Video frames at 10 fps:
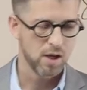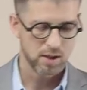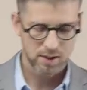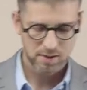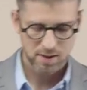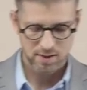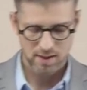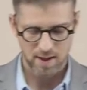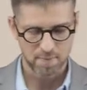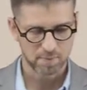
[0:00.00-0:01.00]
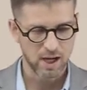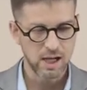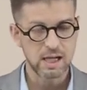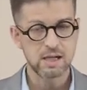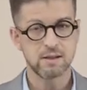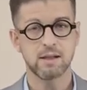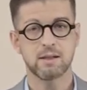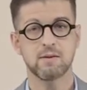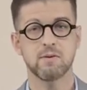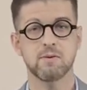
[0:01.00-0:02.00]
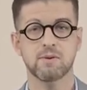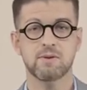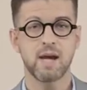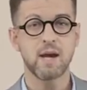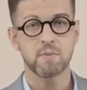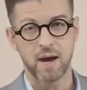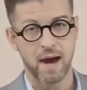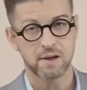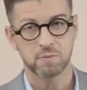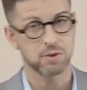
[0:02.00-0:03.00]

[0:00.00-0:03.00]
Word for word: This is um, kind of easy to skate past,